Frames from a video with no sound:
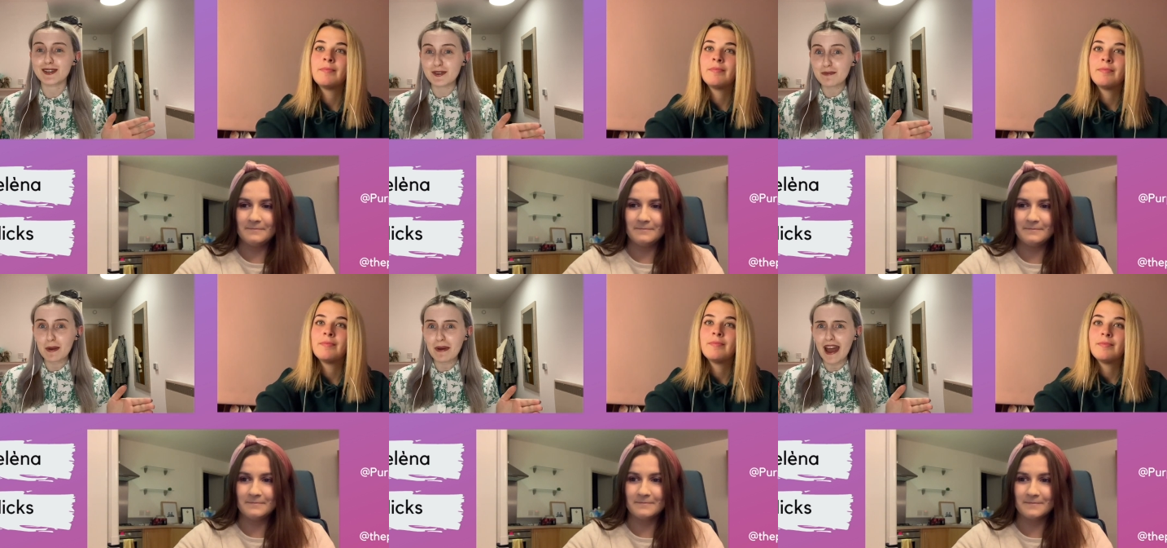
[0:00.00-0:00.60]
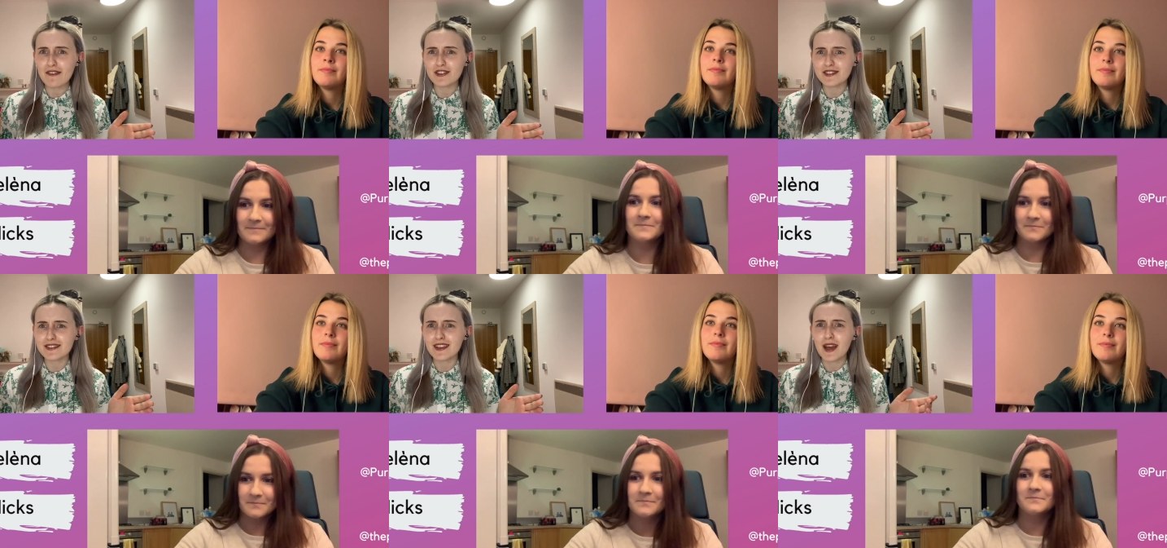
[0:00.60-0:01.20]
Speaker 1: with my
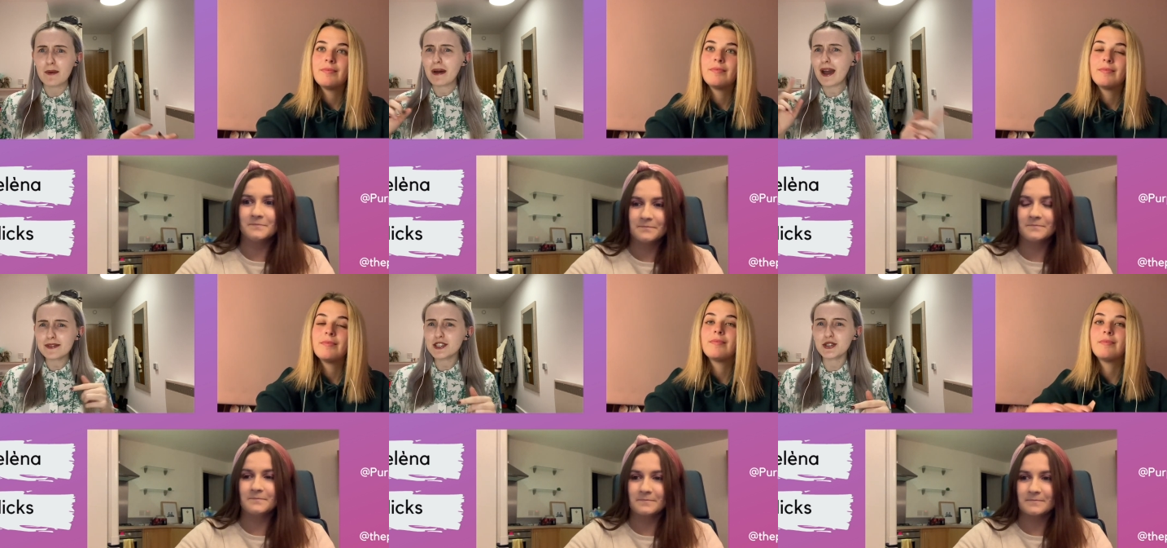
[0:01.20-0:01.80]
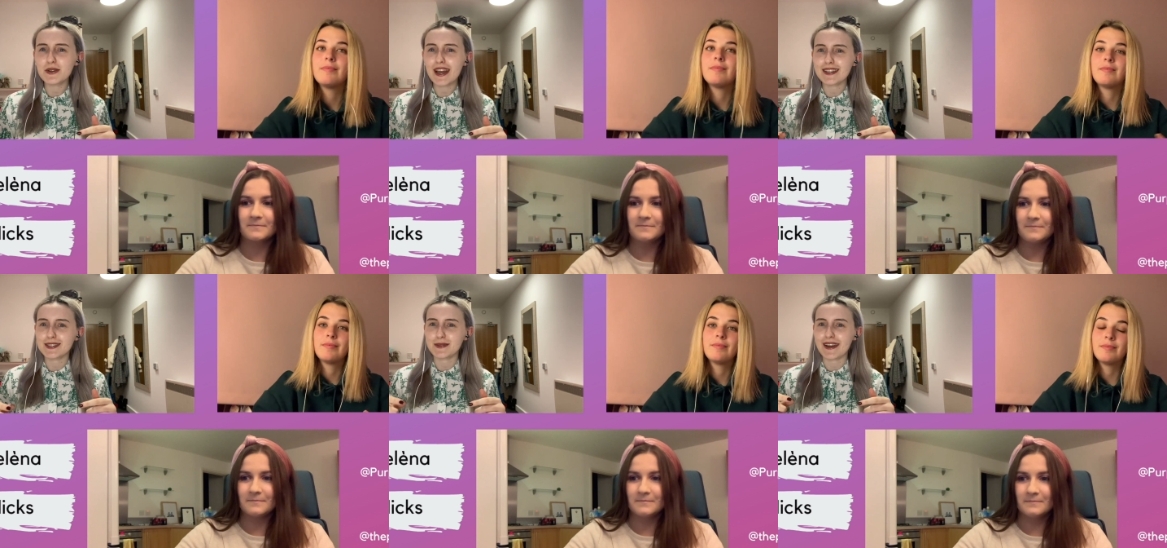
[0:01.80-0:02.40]
parents. But how did you get
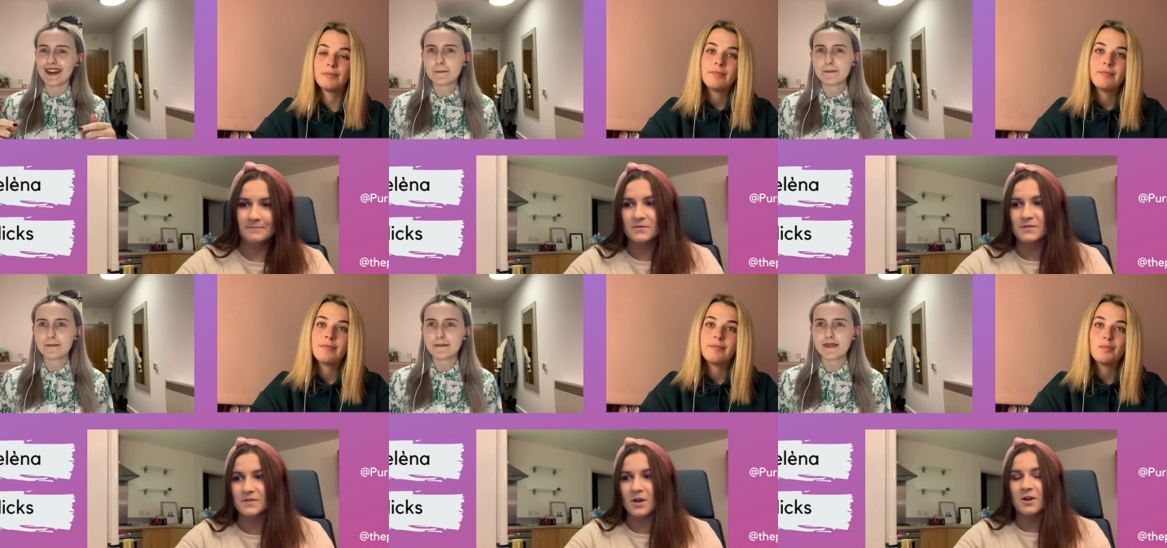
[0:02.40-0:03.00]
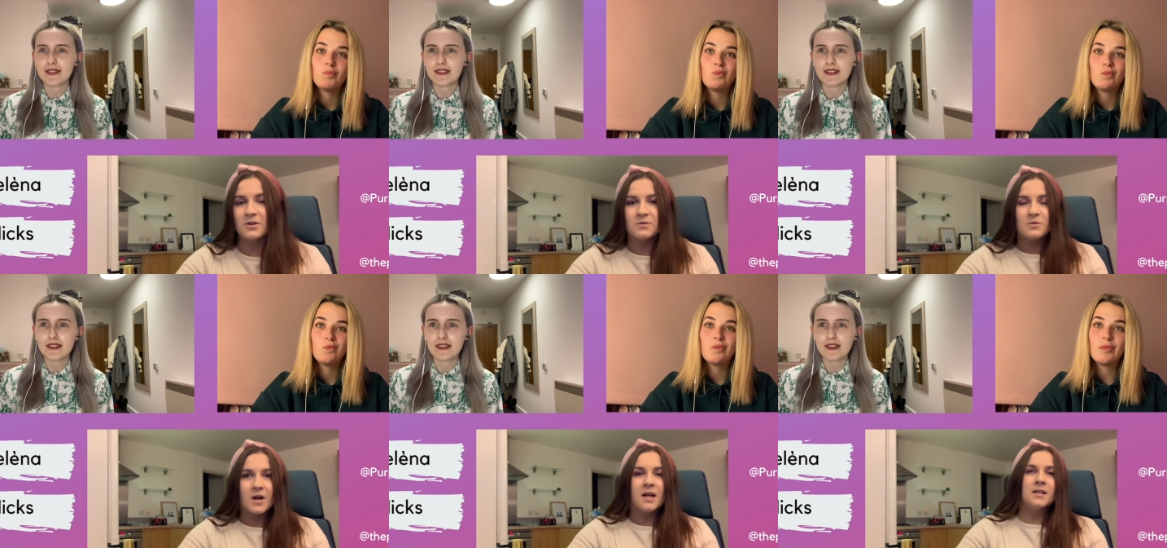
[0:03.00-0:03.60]
into it?
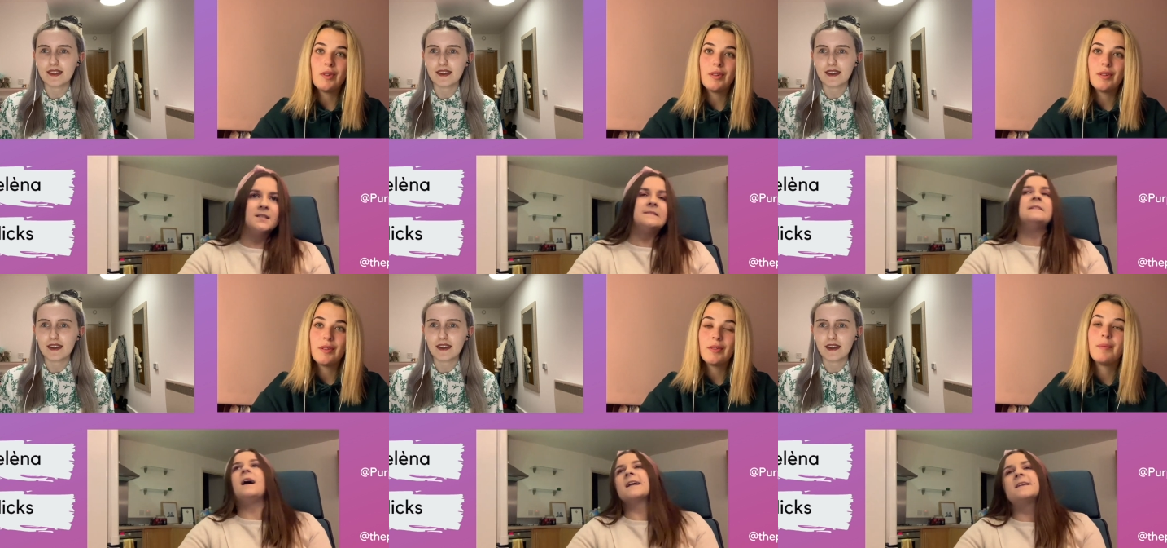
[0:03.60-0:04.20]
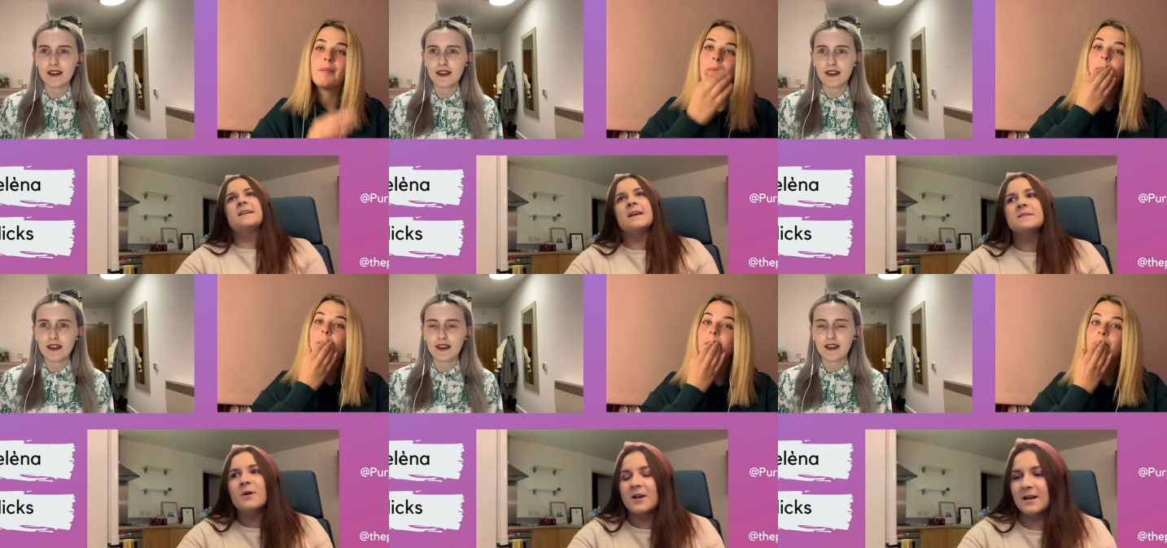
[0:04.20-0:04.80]
So I
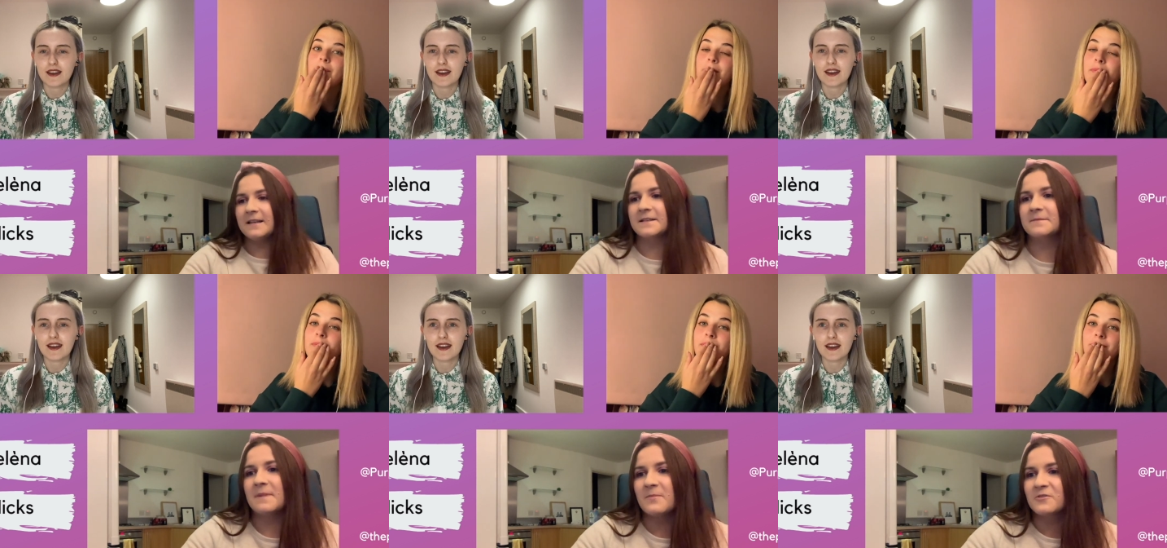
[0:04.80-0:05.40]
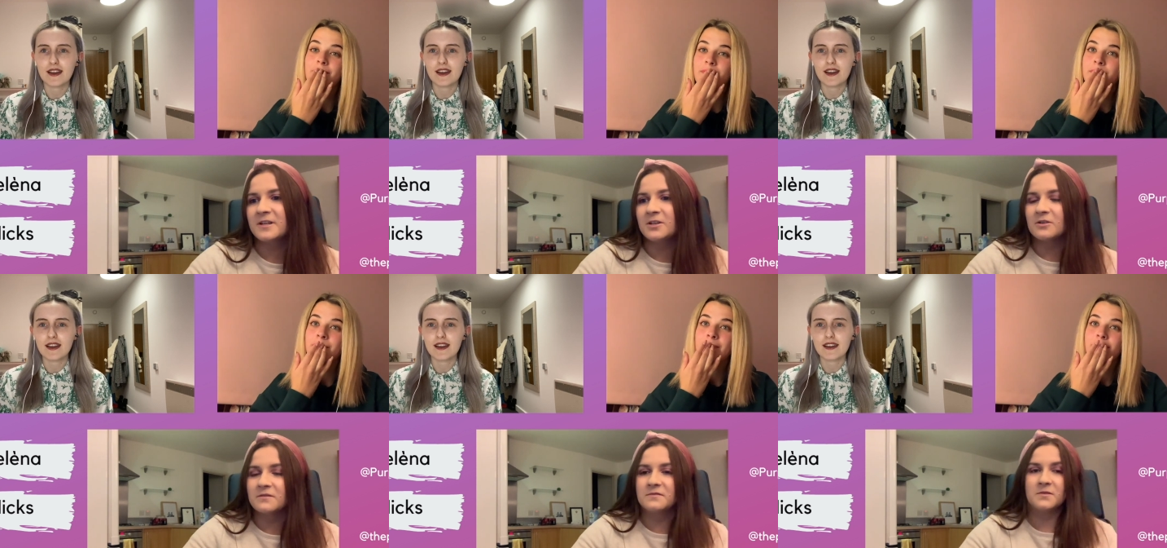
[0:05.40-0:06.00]
Speaker 2: guess my earliest memory
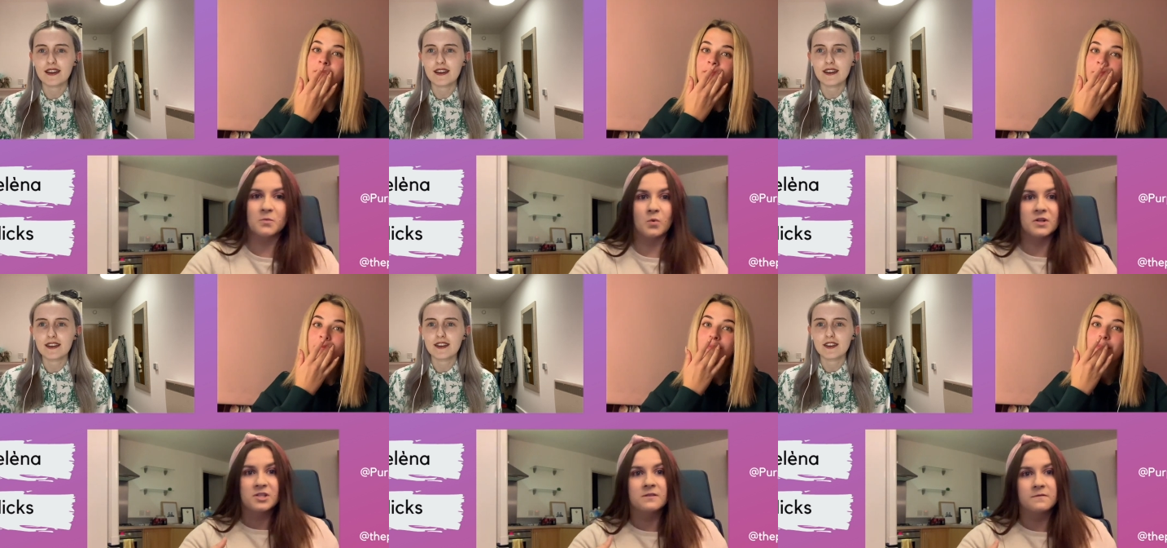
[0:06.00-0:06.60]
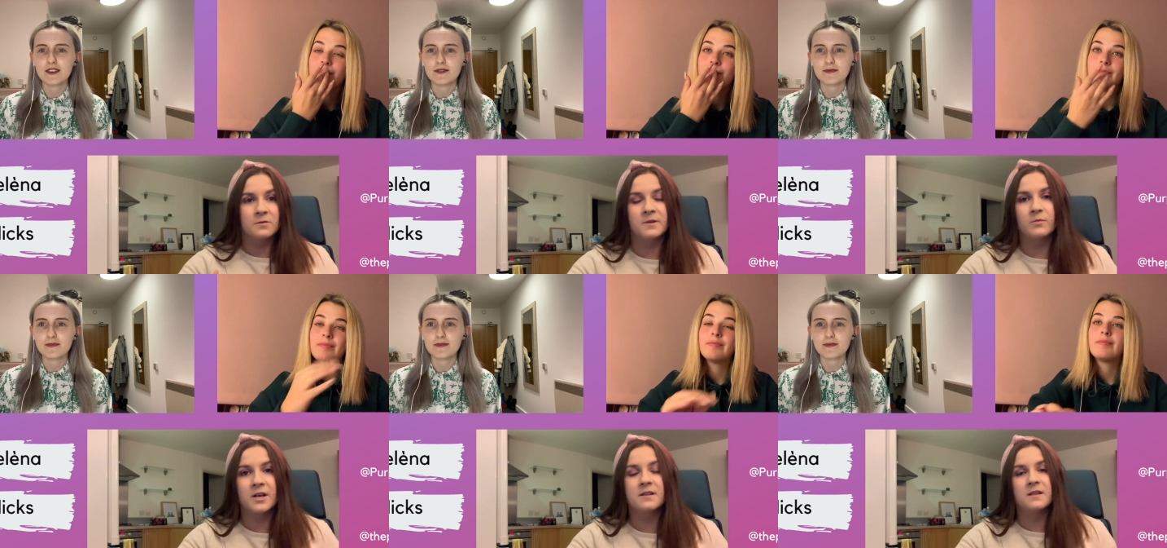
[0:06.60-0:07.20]
of watching
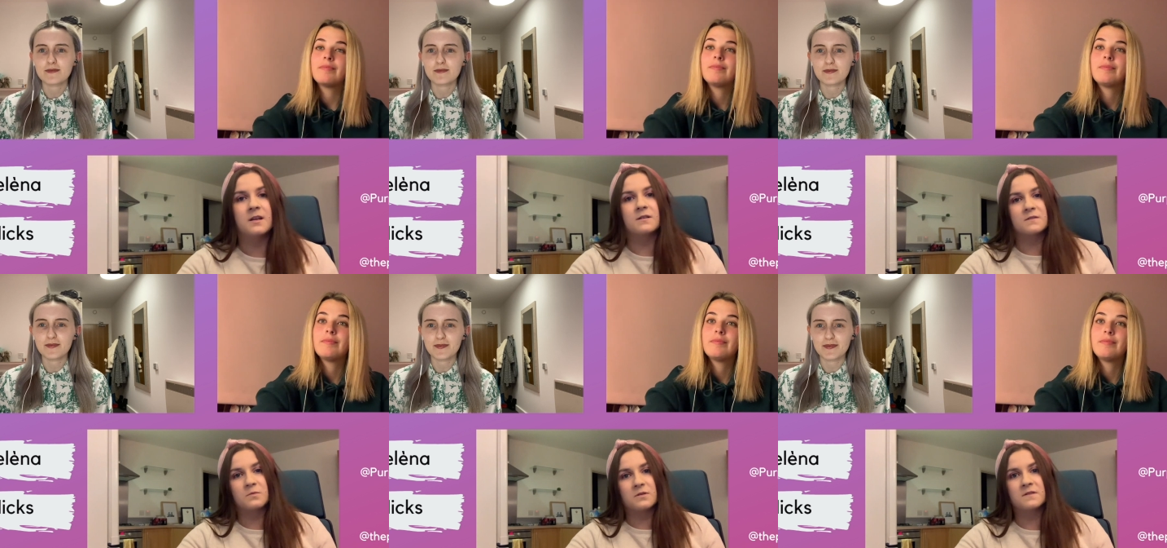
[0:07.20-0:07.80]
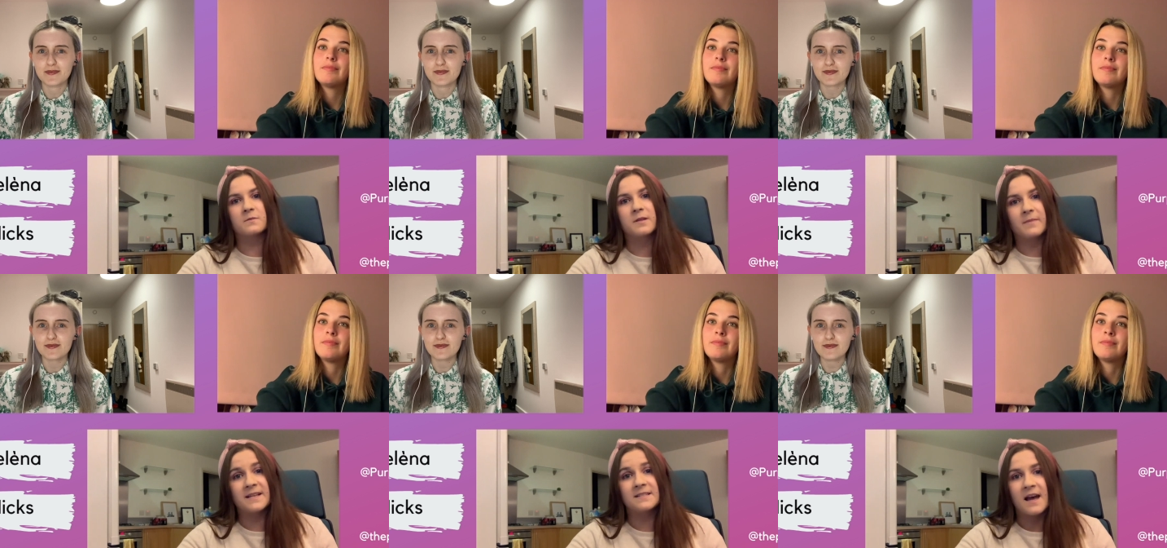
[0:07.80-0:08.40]
Formula One and things was with
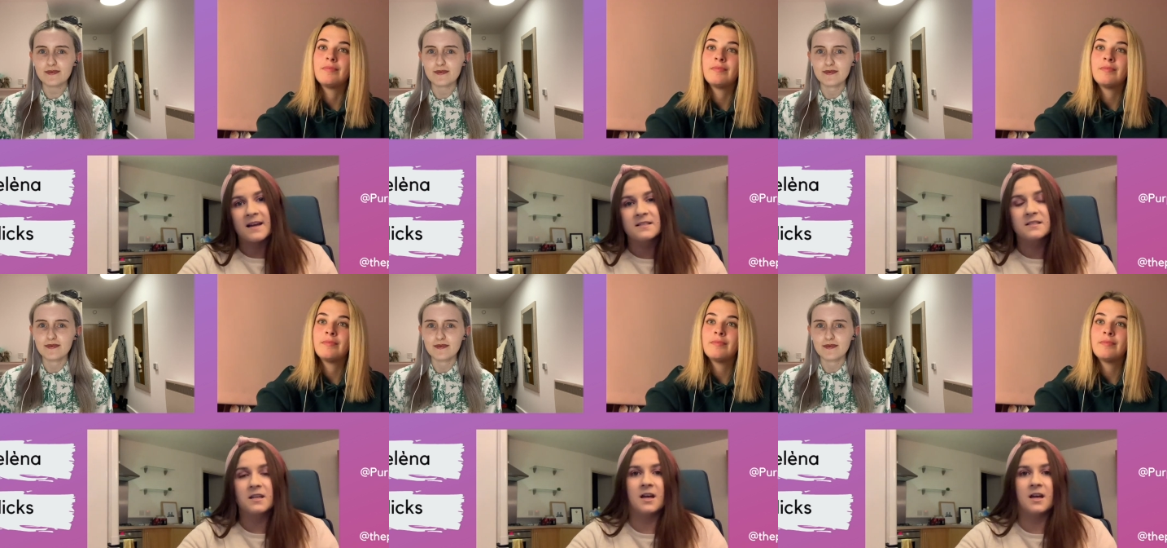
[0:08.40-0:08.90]
my dad.